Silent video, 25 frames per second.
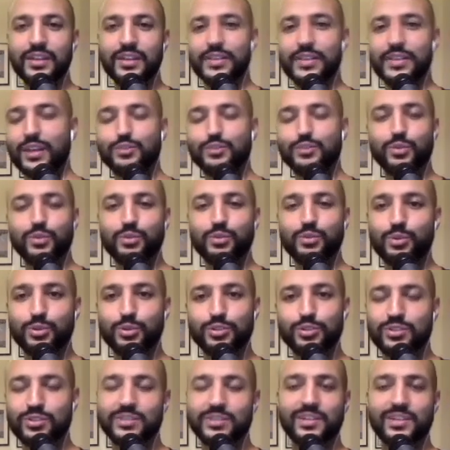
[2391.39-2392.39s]
that's when we were
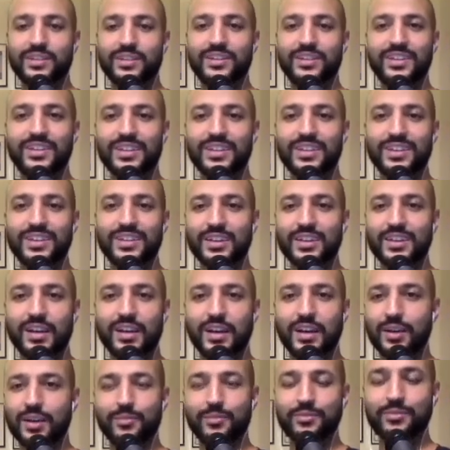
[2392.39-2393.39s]
just like
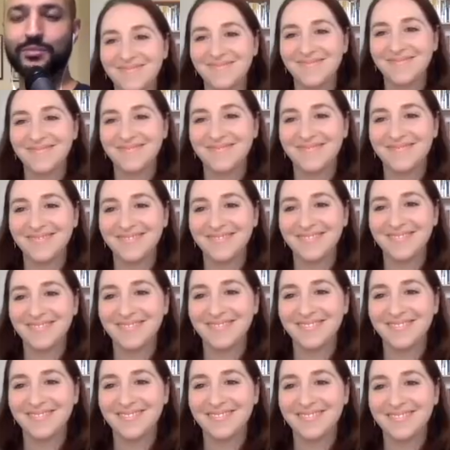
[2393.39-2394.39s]
um, making
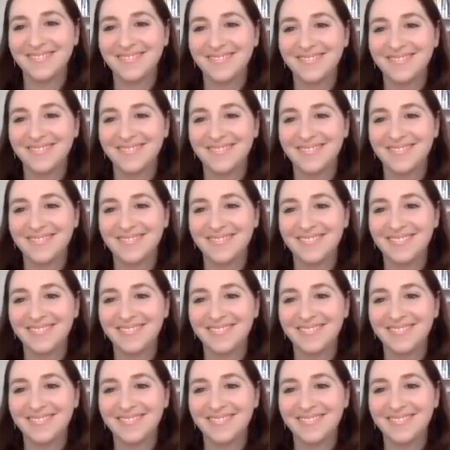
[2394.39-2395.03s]
pictures of landscapes?